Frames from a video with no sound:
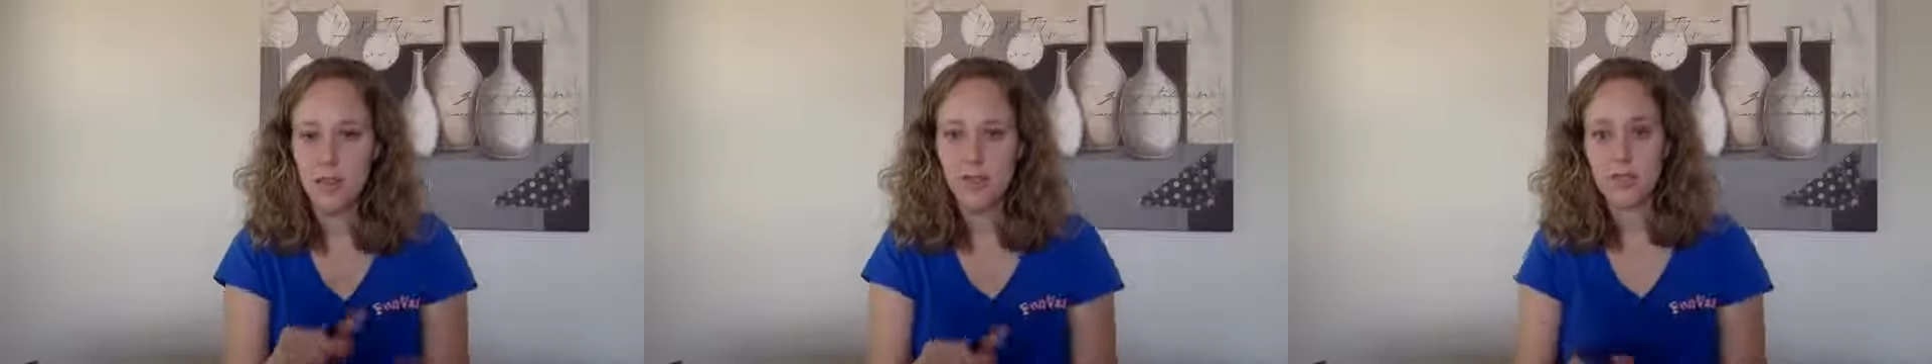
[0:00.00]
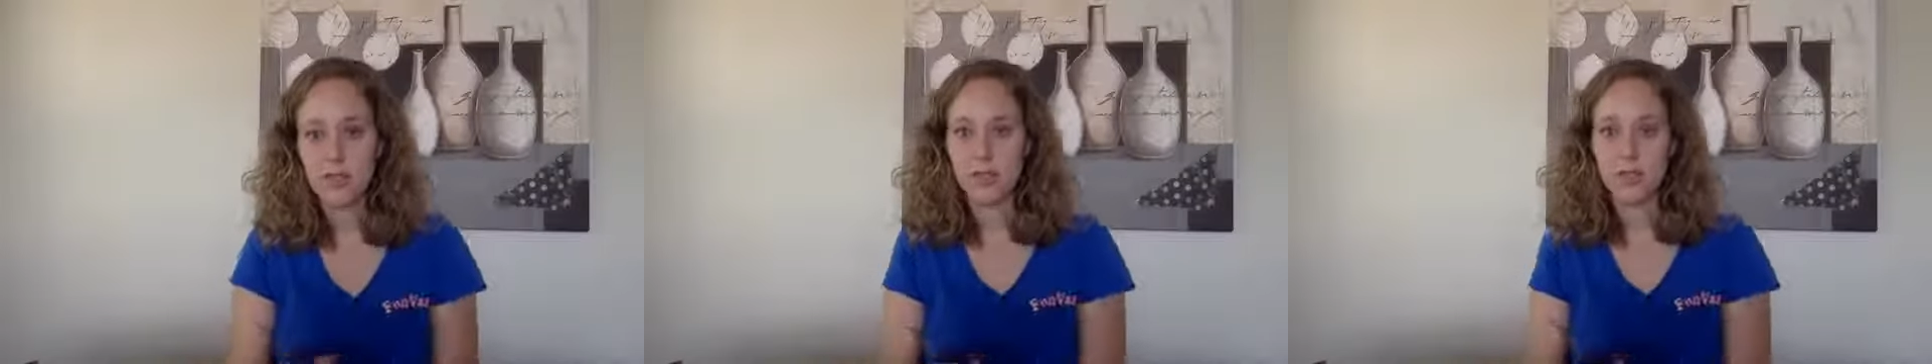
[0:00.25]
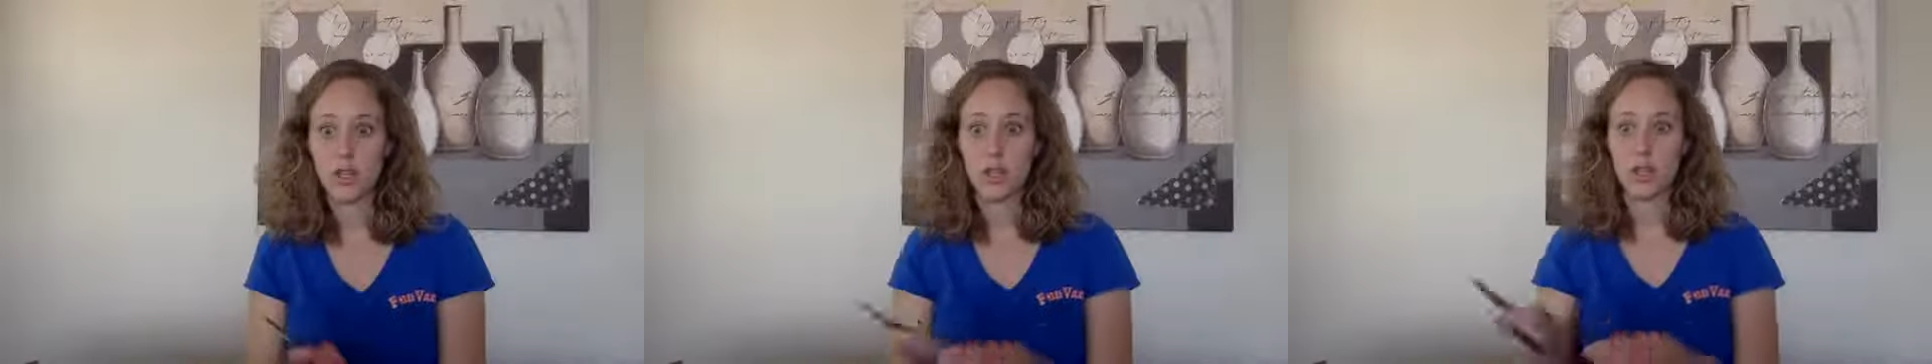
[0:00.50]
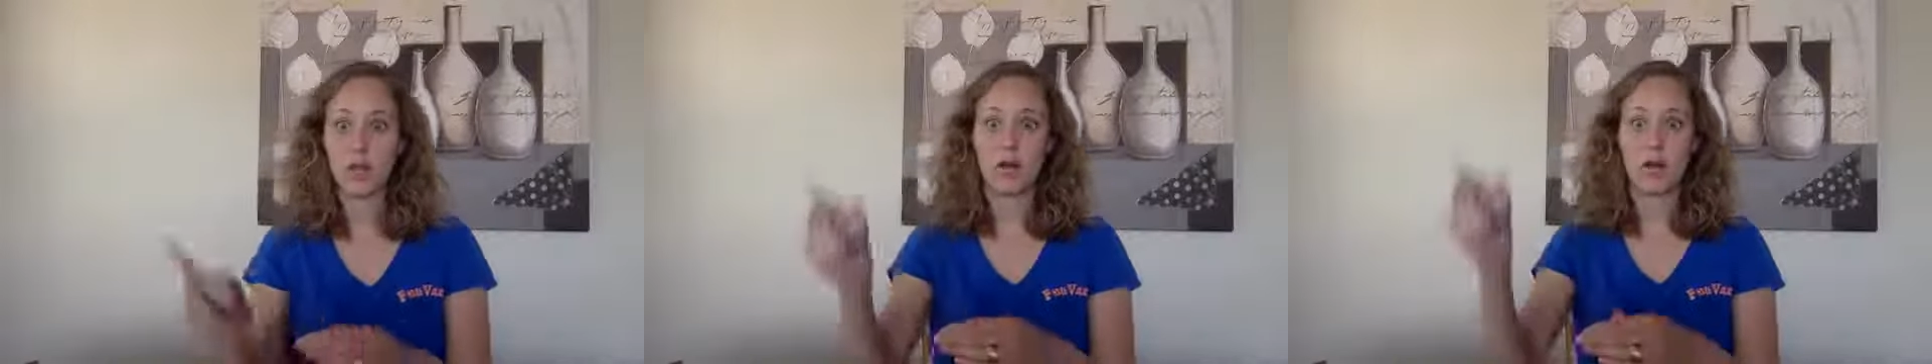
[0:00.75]
rather than like
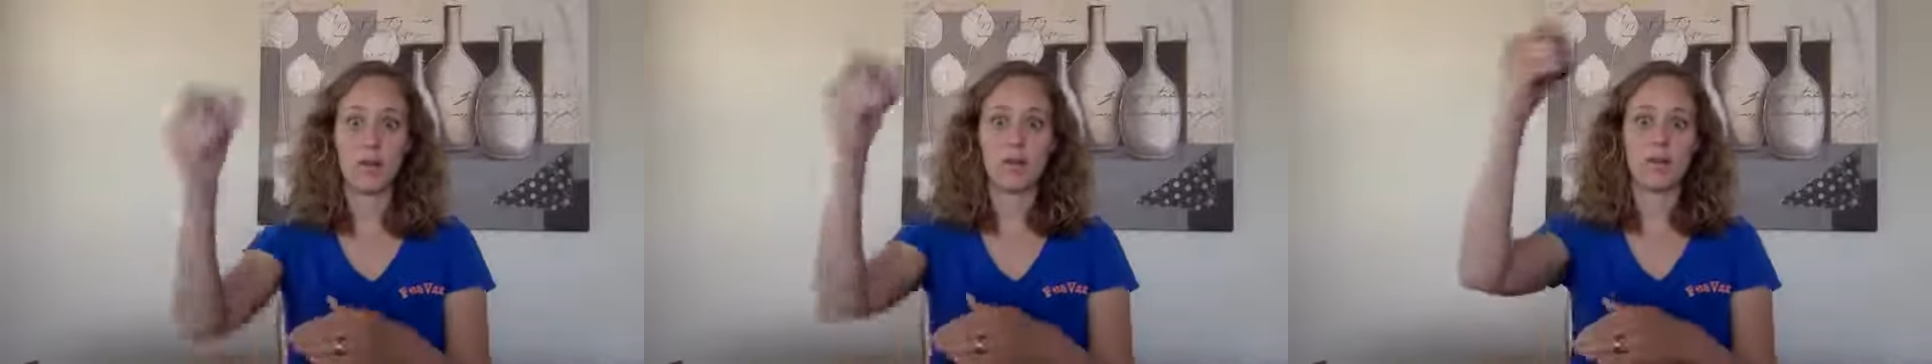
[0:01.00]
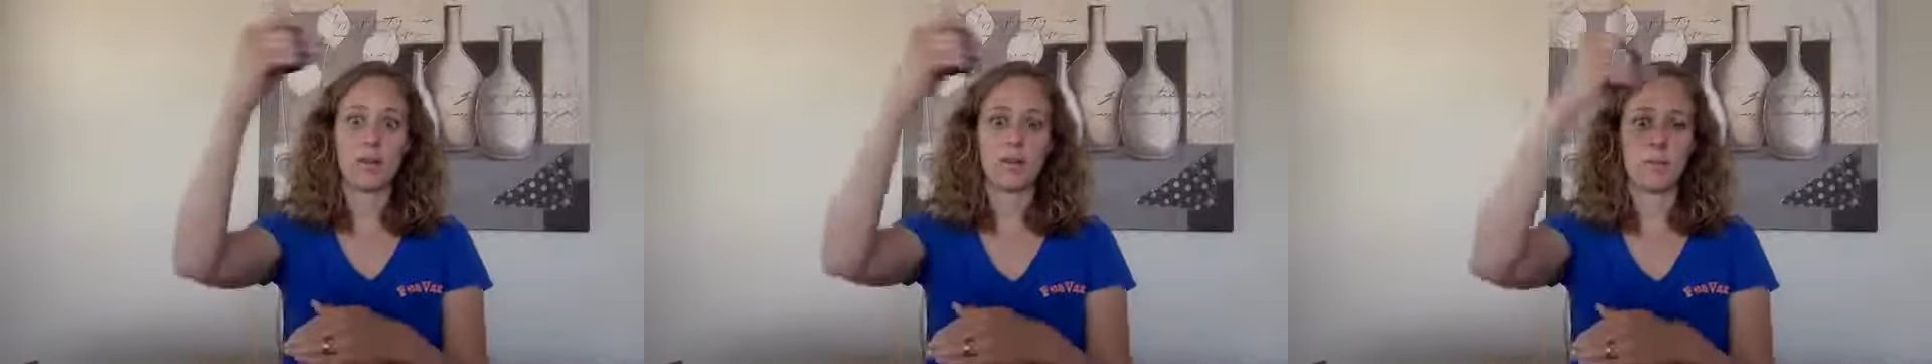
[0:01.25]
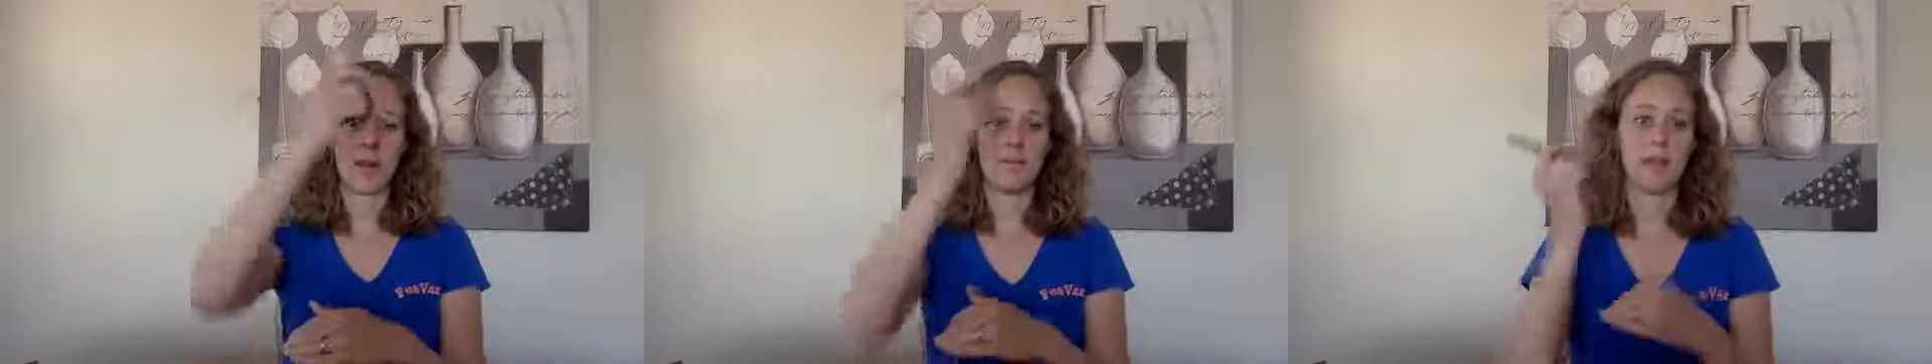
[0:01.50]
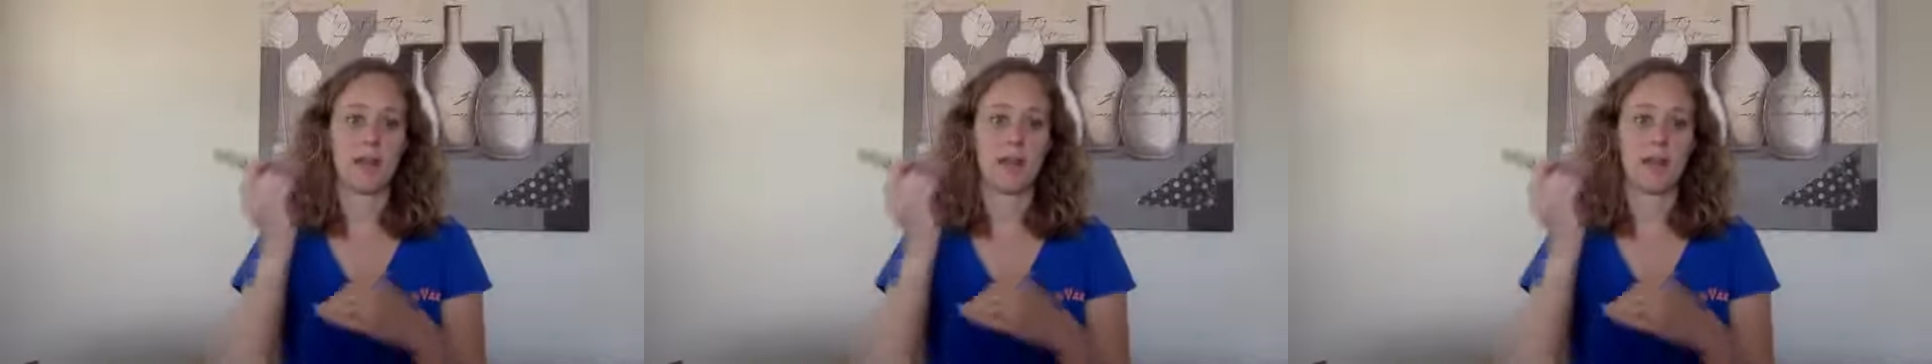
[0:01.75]
trying to go up a whole piece of paper.